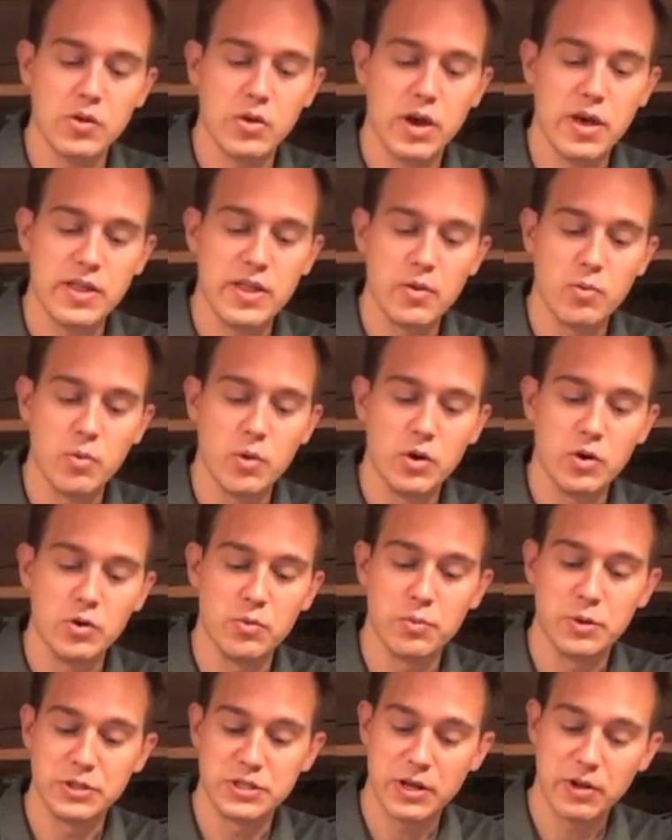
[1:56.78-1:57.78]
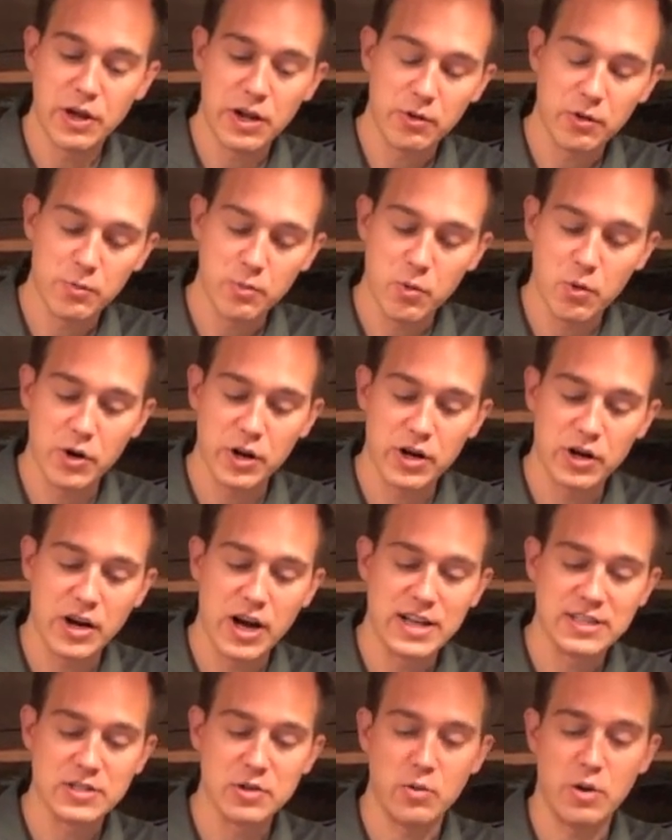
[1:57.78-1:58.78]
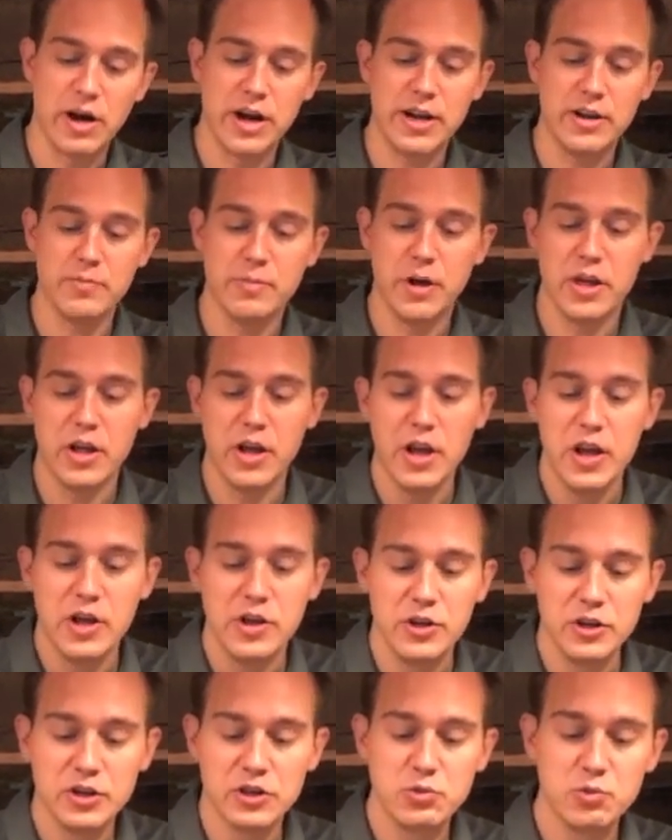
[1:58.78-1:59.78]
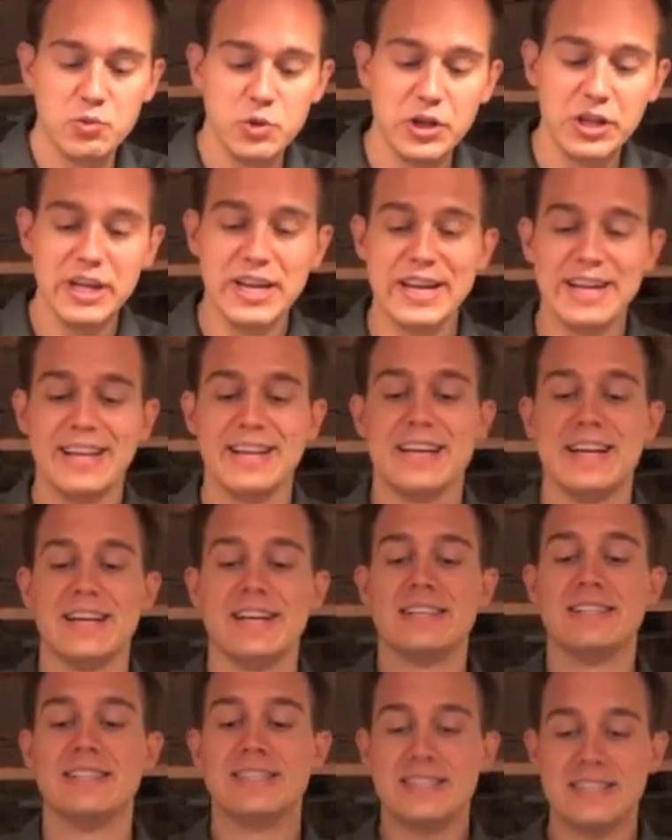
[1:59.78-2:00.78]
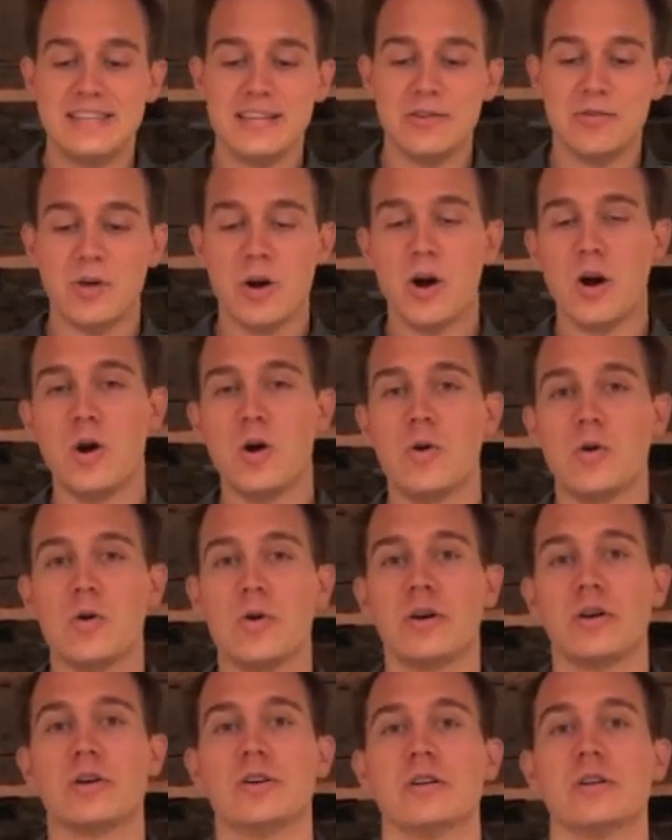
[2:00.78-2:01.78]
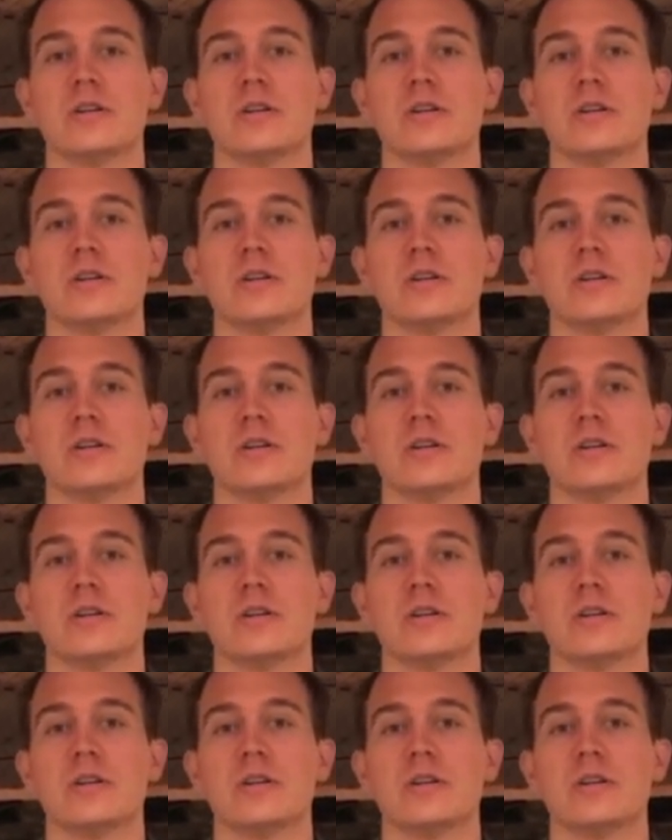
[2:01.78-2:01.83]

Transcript: And then we'll pretend like we're pouring a glass of wine. But there's really zero